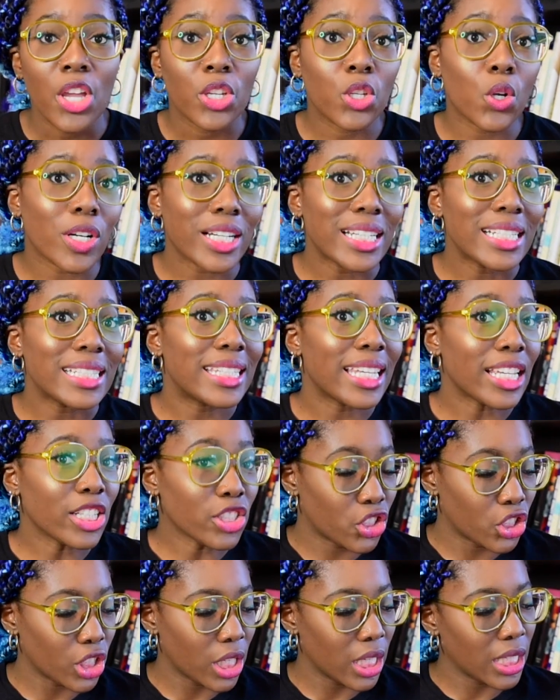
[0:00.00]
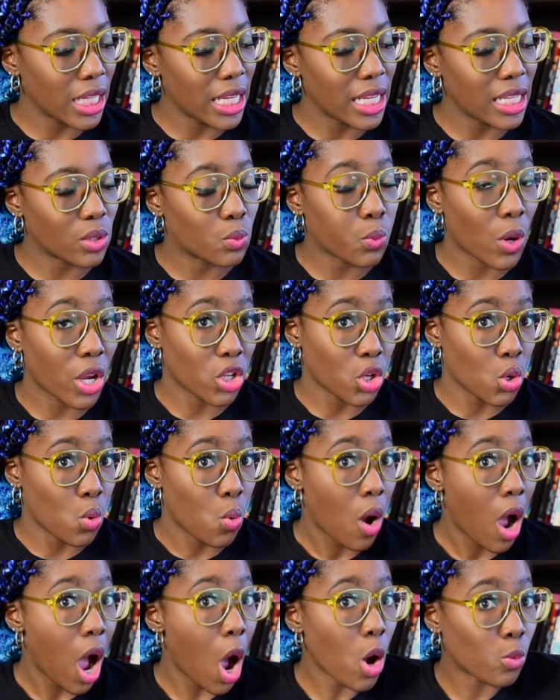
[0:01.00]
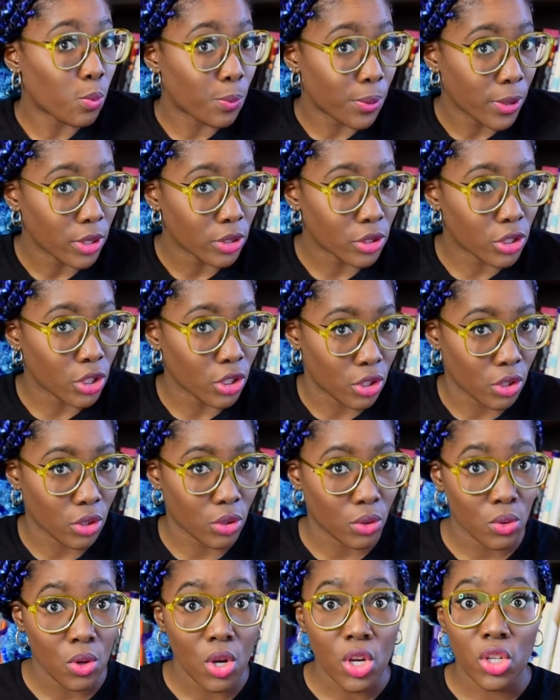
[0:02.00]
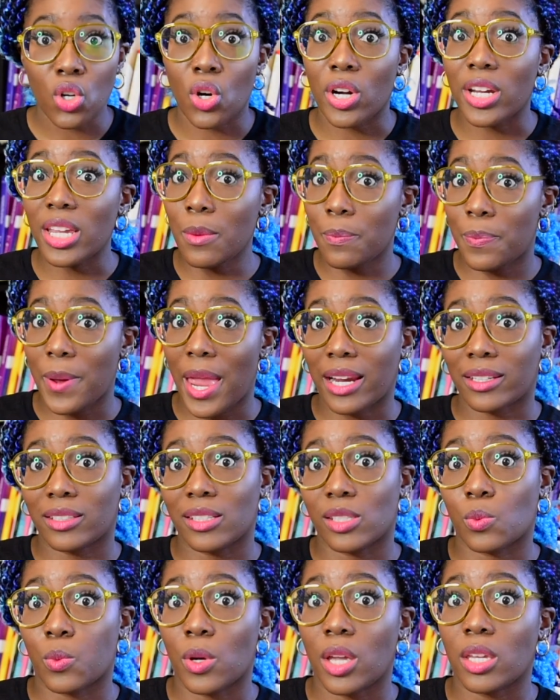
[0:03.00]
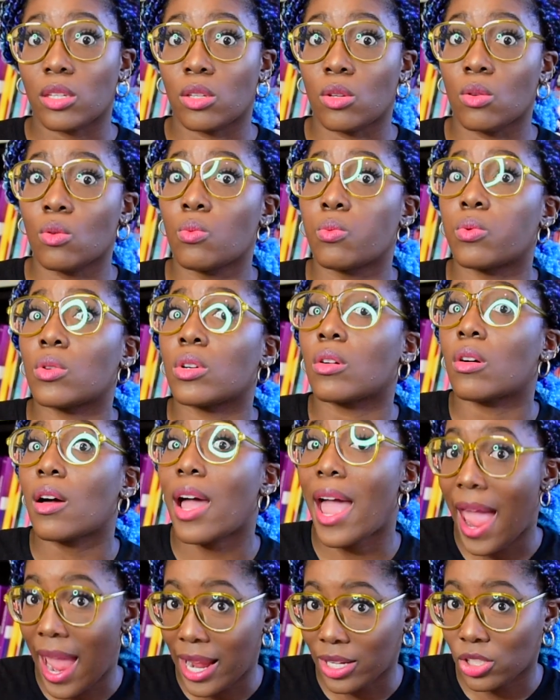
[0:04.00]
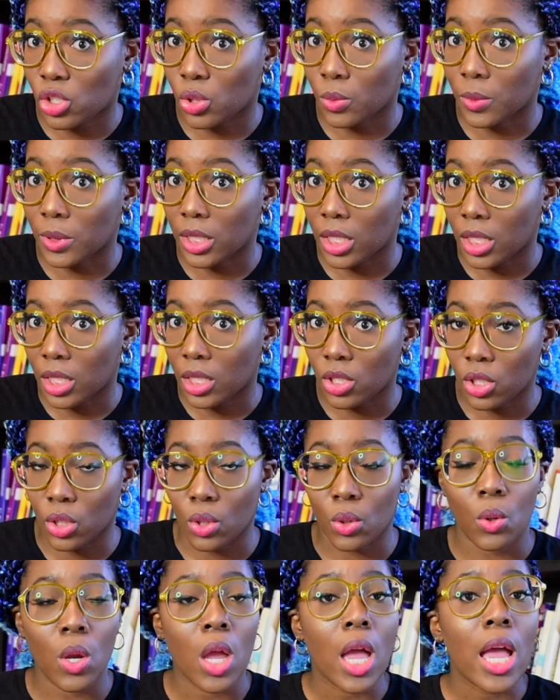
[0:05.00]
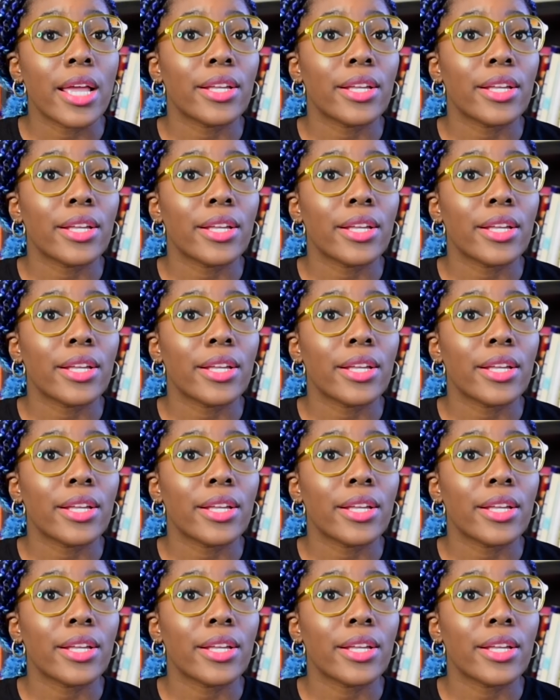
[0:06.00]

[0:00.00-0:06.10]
Your intention is what you hope to do. Your impact is what you will actually do.